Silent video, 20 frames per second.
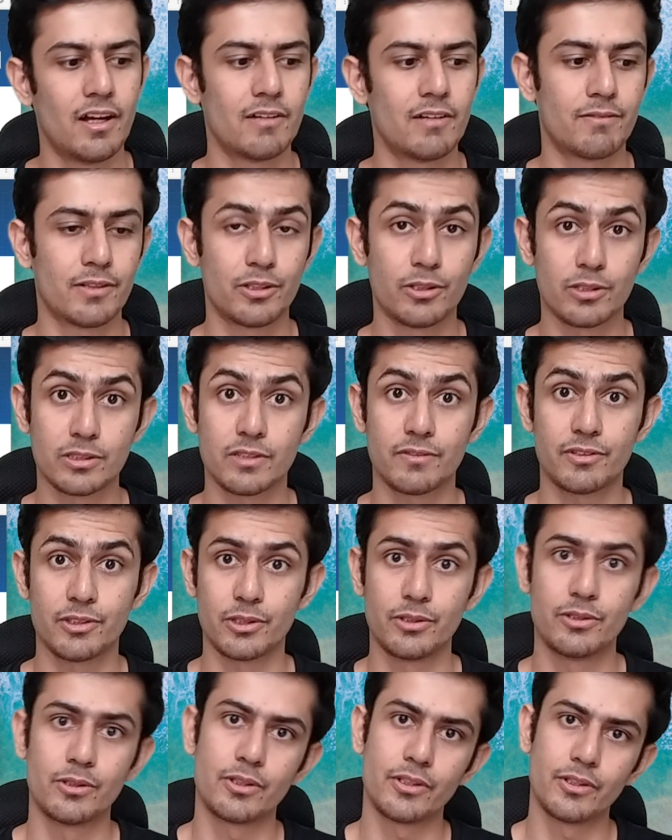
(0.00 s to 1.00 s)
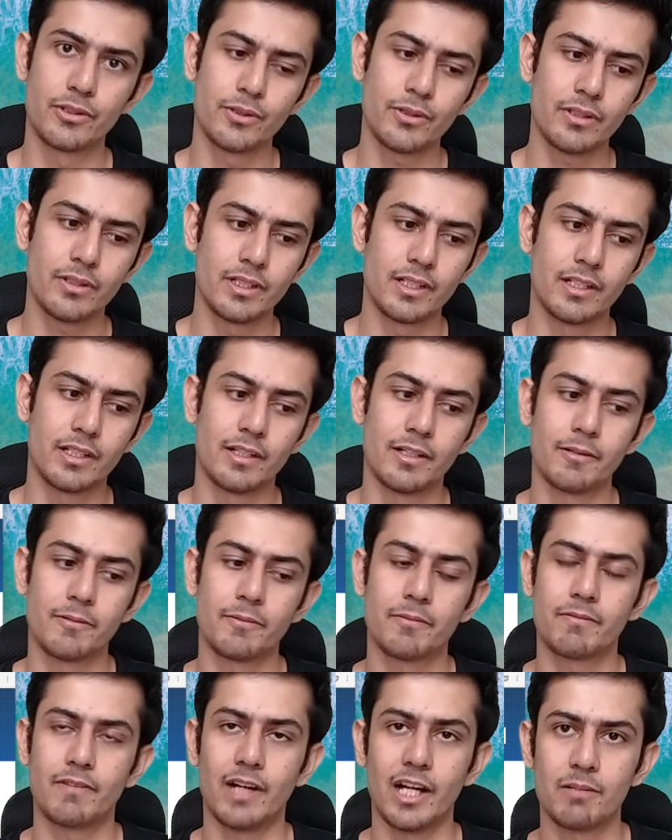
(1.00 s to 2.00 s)
For those of you who don't
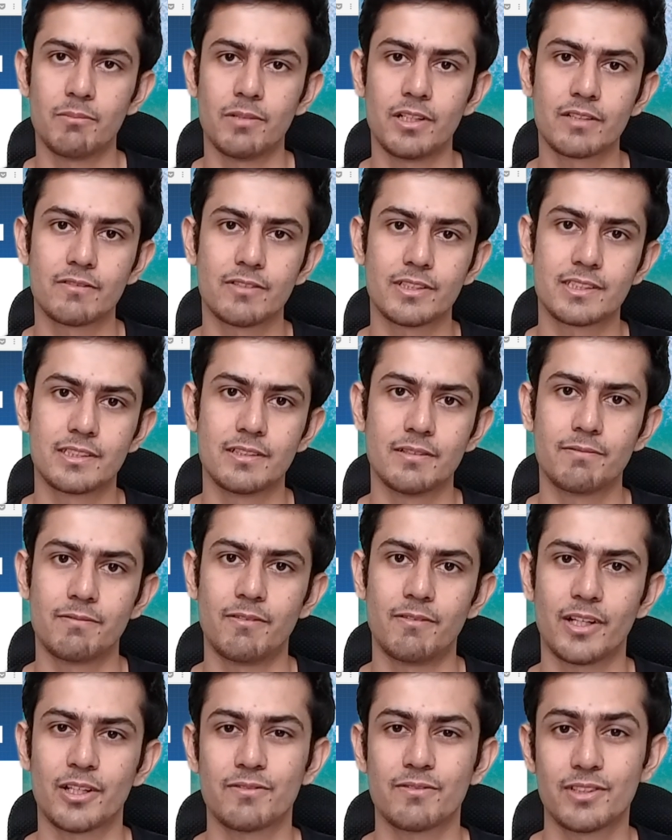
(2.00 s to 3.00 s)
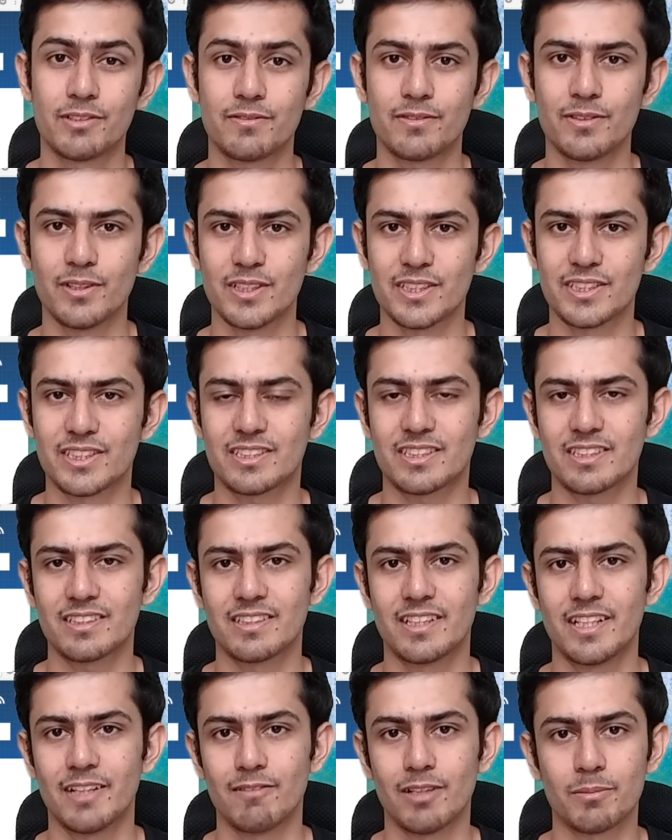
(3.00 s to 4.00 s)
know, Firebug was one of the first
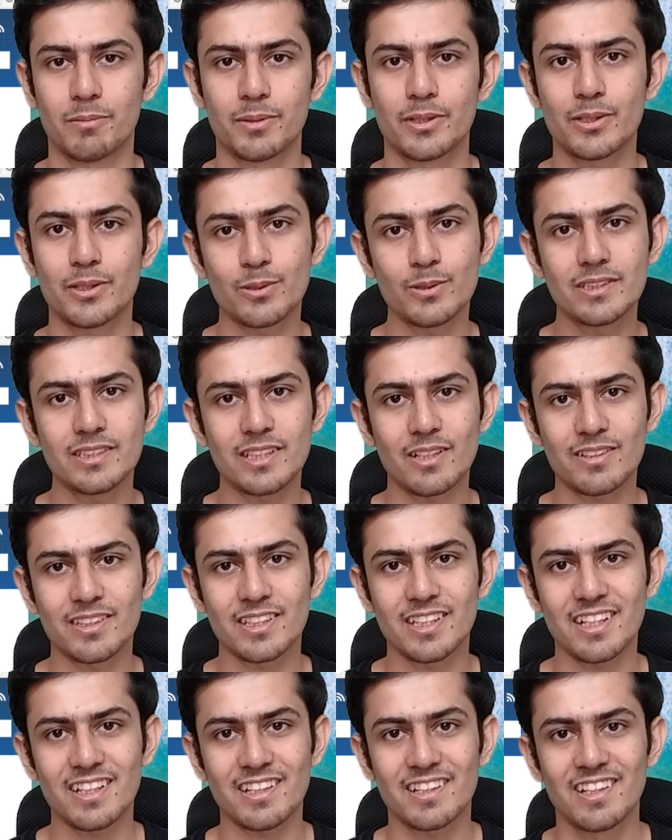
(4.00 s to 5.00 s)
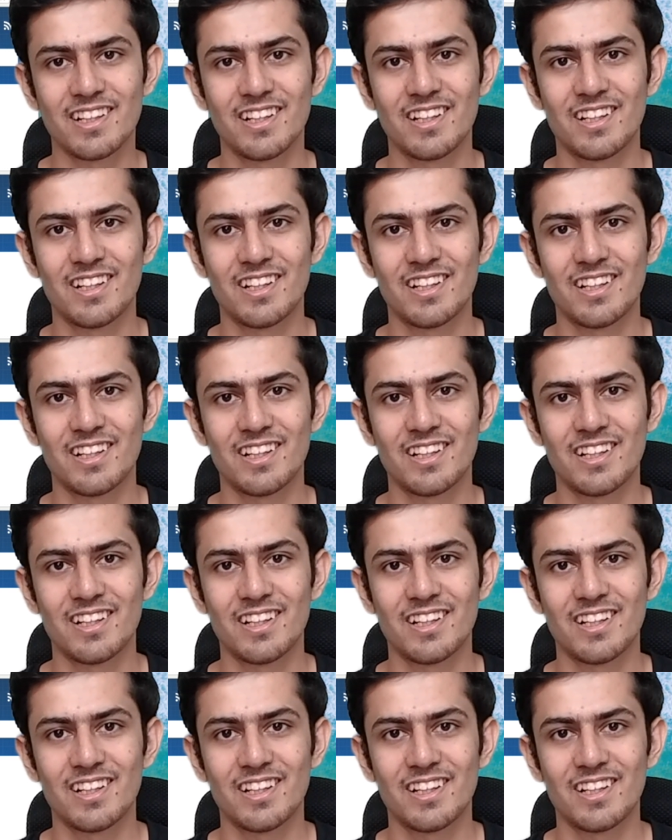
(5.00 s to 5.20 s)
developer tools out there.